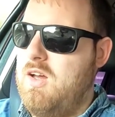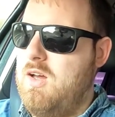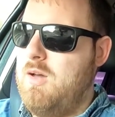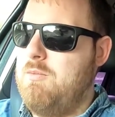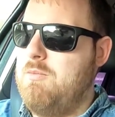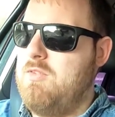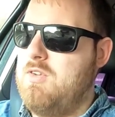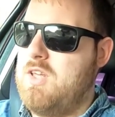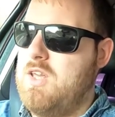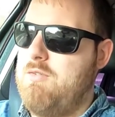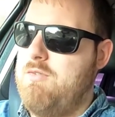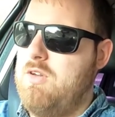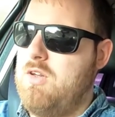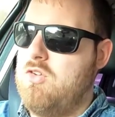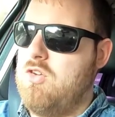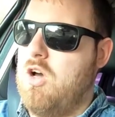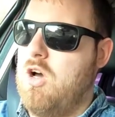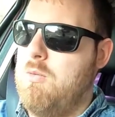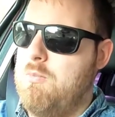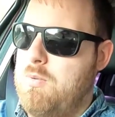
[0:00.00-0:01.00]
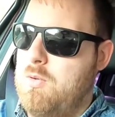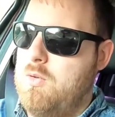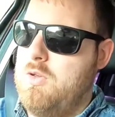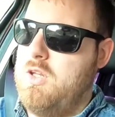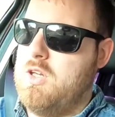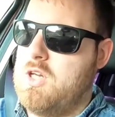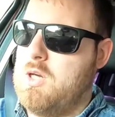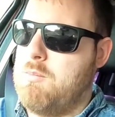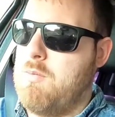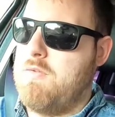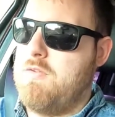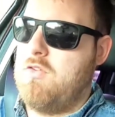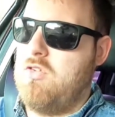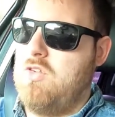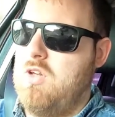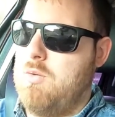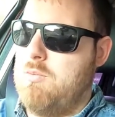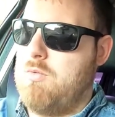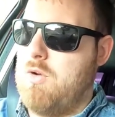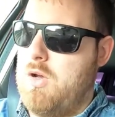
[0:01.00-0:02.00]
To give an example, you come off the
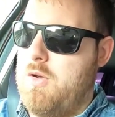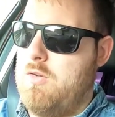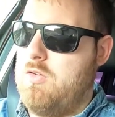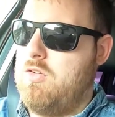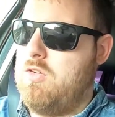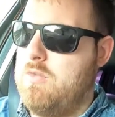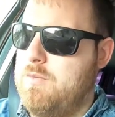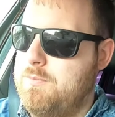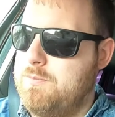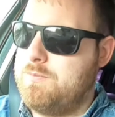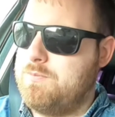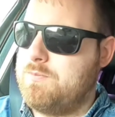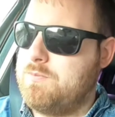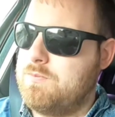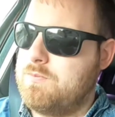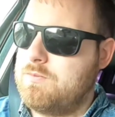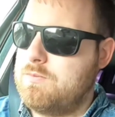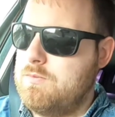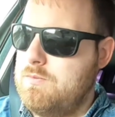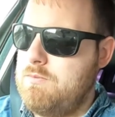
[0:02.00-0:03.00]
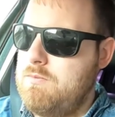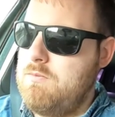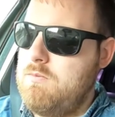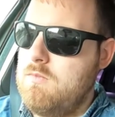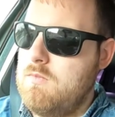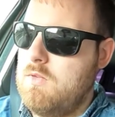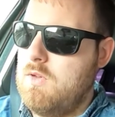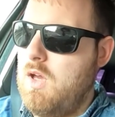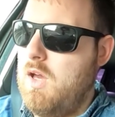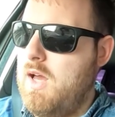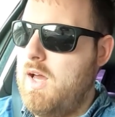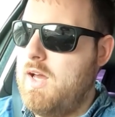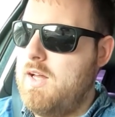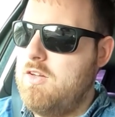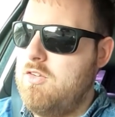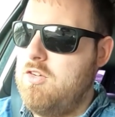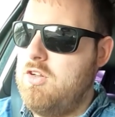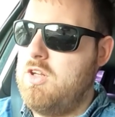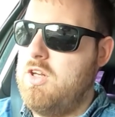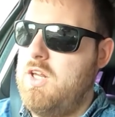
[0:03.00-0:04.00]
slip road and
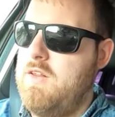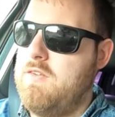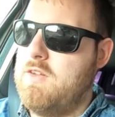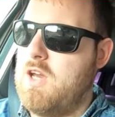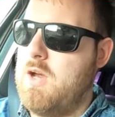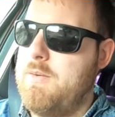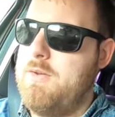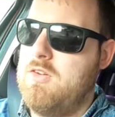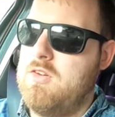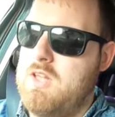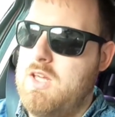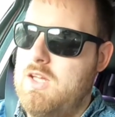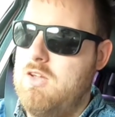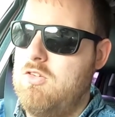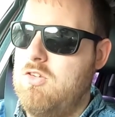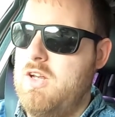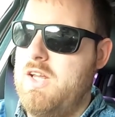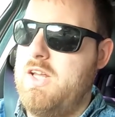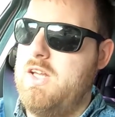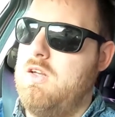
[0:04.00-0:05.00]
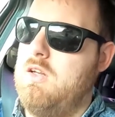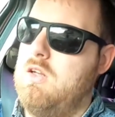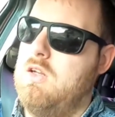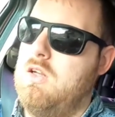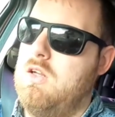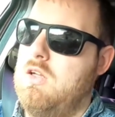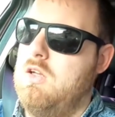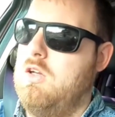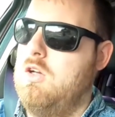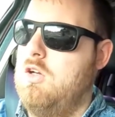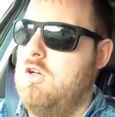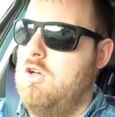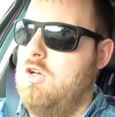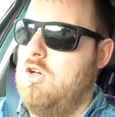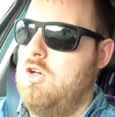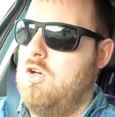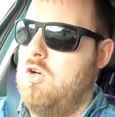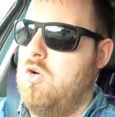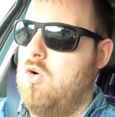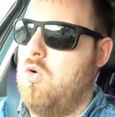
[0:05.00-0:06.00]
you can either go into Kings Lynn,
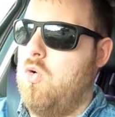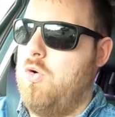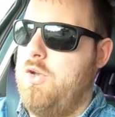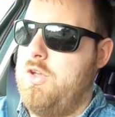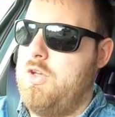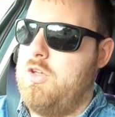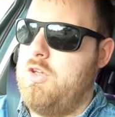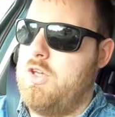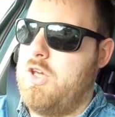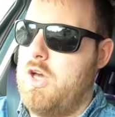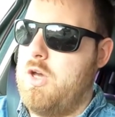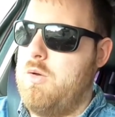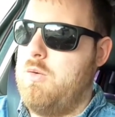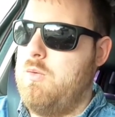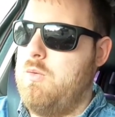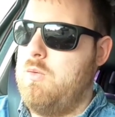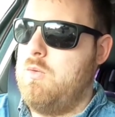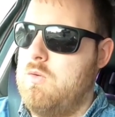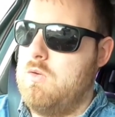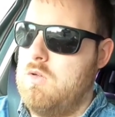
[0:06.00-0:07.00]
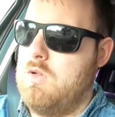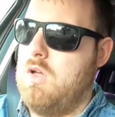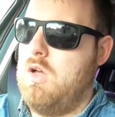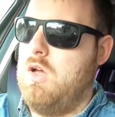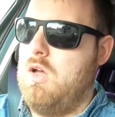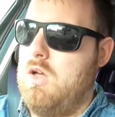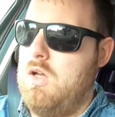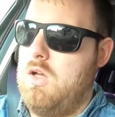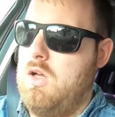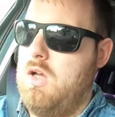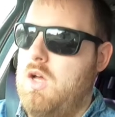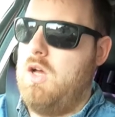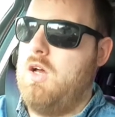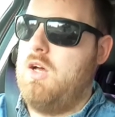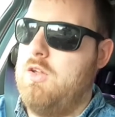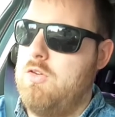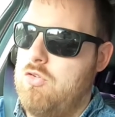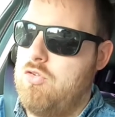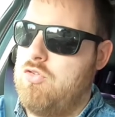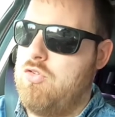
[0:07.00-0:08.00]
or you can go
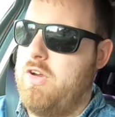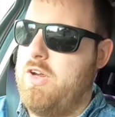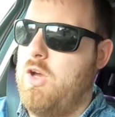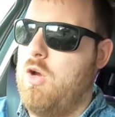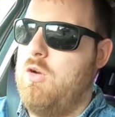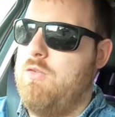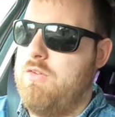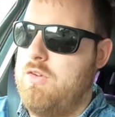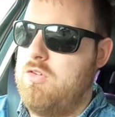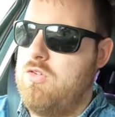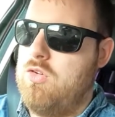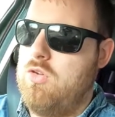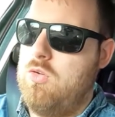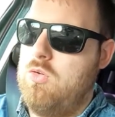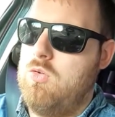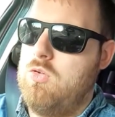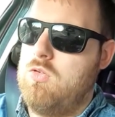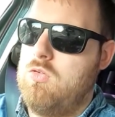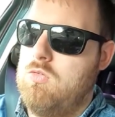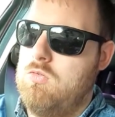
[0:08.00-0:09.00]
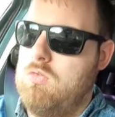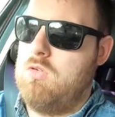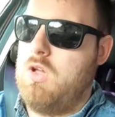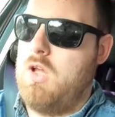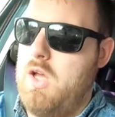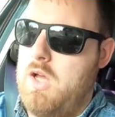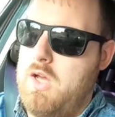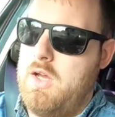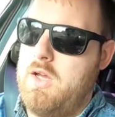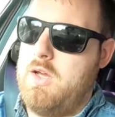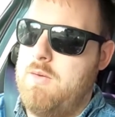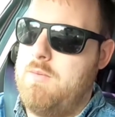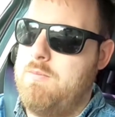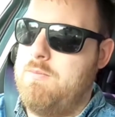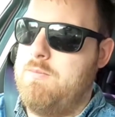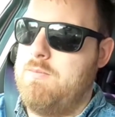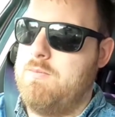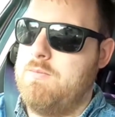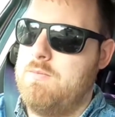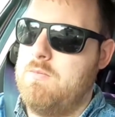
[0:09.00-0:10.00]
straight over to
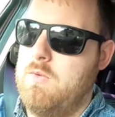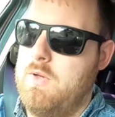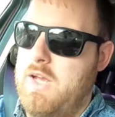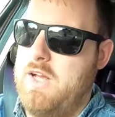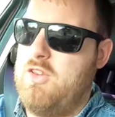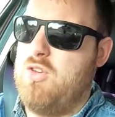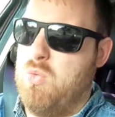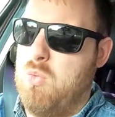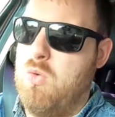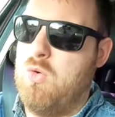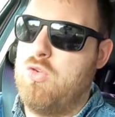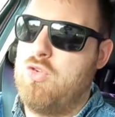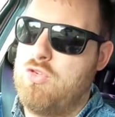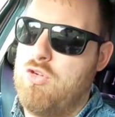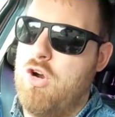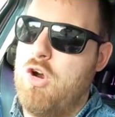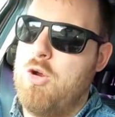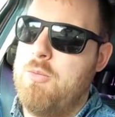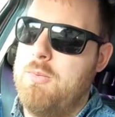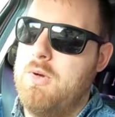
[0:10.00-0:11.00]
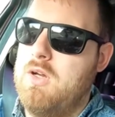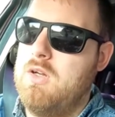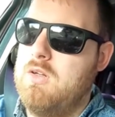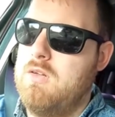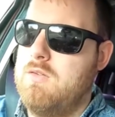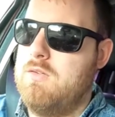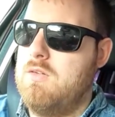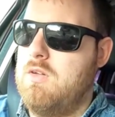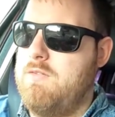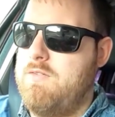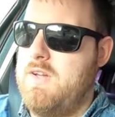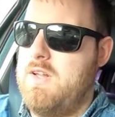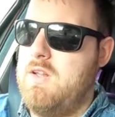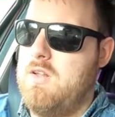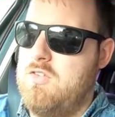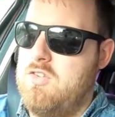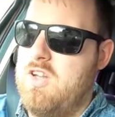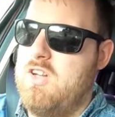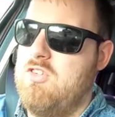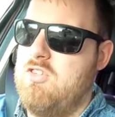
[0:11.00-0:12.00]
head towards Cromer.
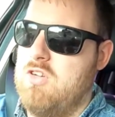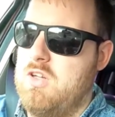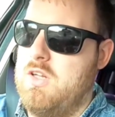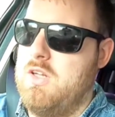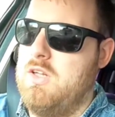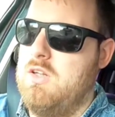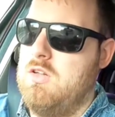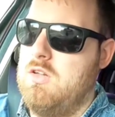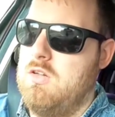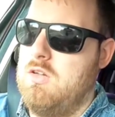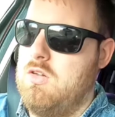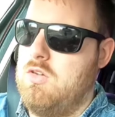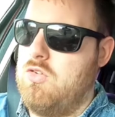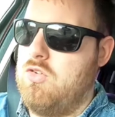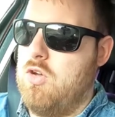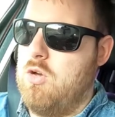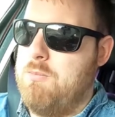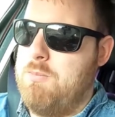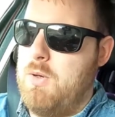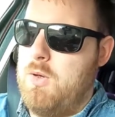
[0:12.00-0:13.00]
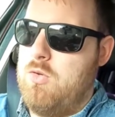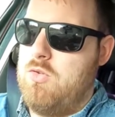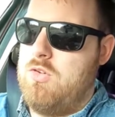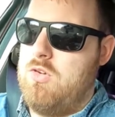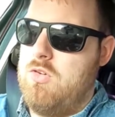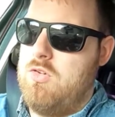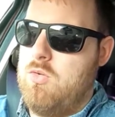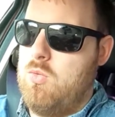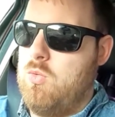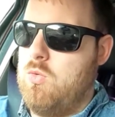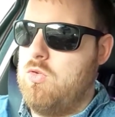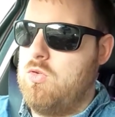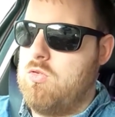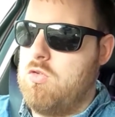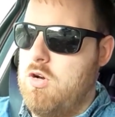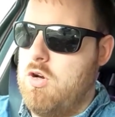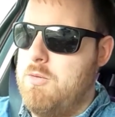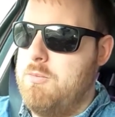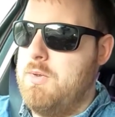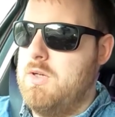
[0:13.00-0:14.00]
Essentially, it's signposted towards
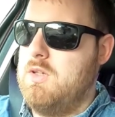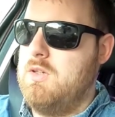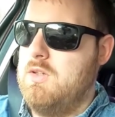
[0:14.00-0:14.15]
Cromer.